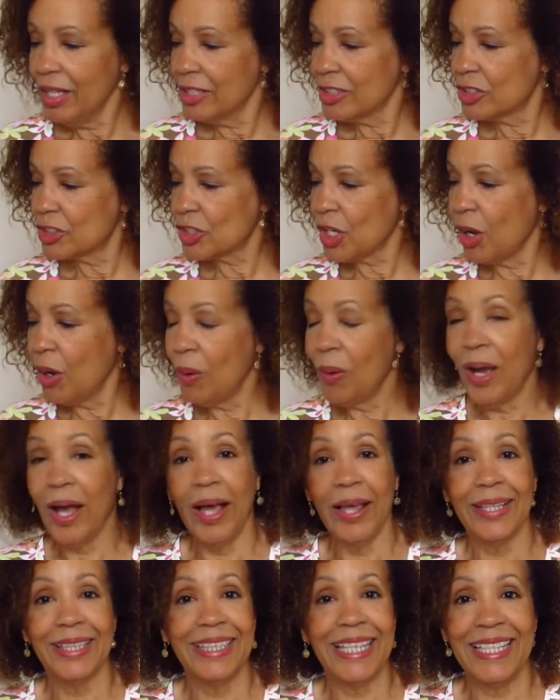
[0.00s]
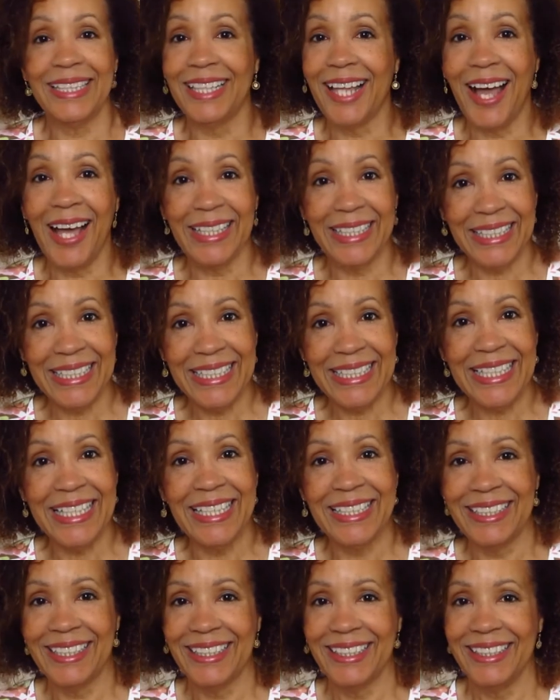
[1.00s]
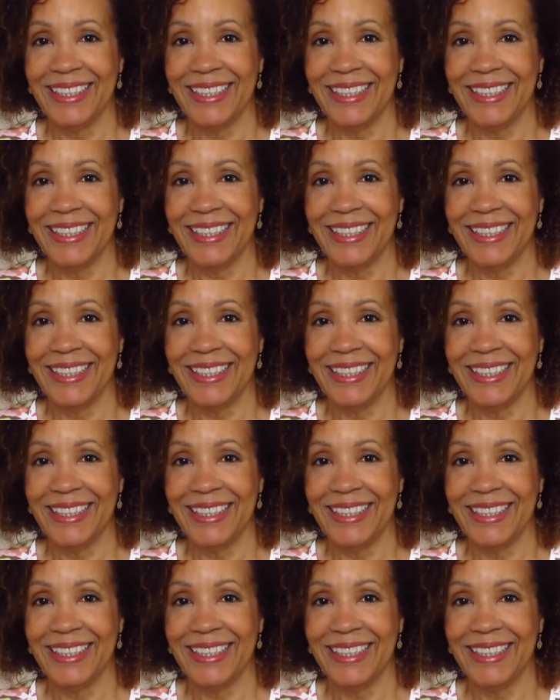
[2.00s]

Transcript: So uh, Leahlani,